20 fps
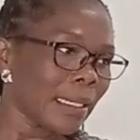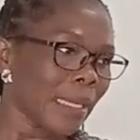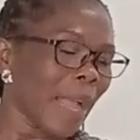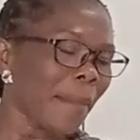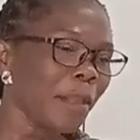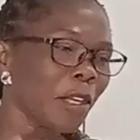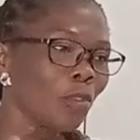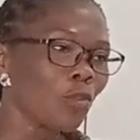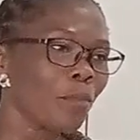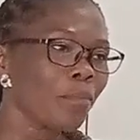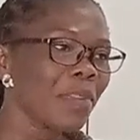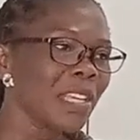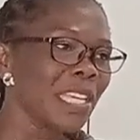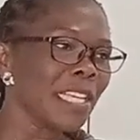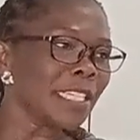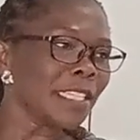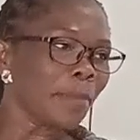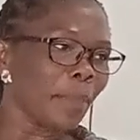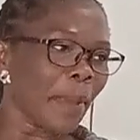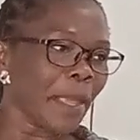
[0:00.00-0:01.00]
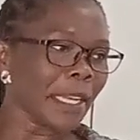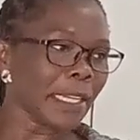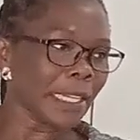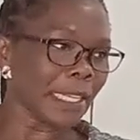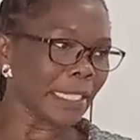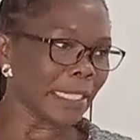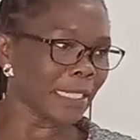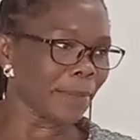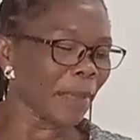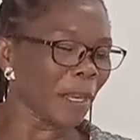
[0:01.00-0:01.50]
I mean, to be
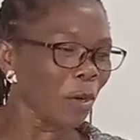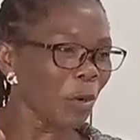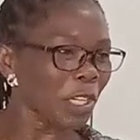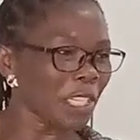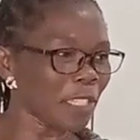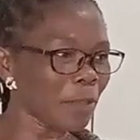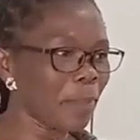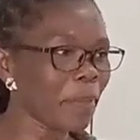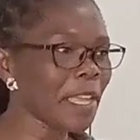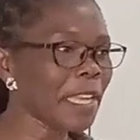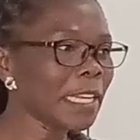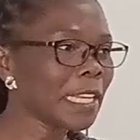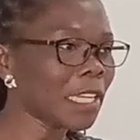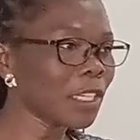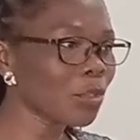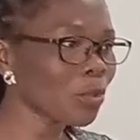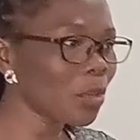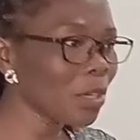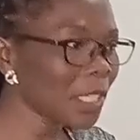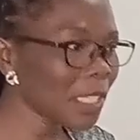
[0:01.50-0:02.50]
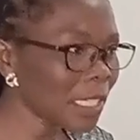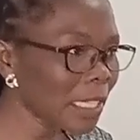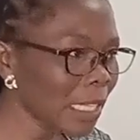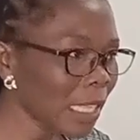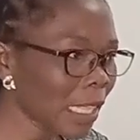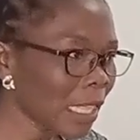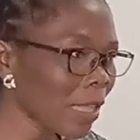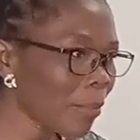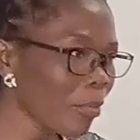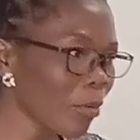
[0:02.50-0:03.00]
independent, but not dependent on
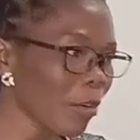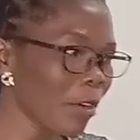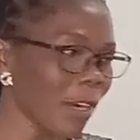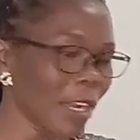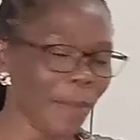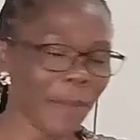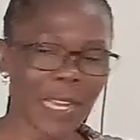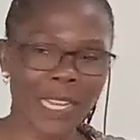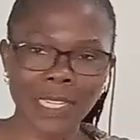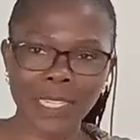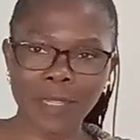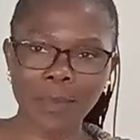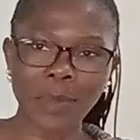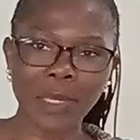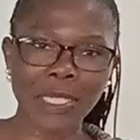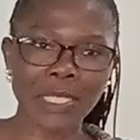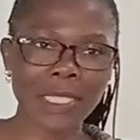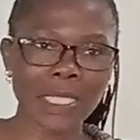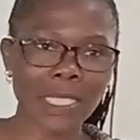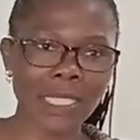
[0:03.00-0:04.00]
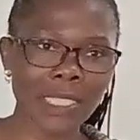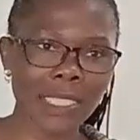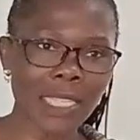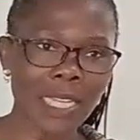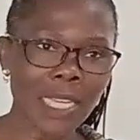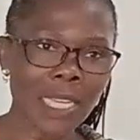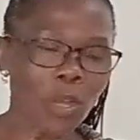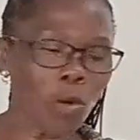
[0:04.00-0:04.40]
the program 100%.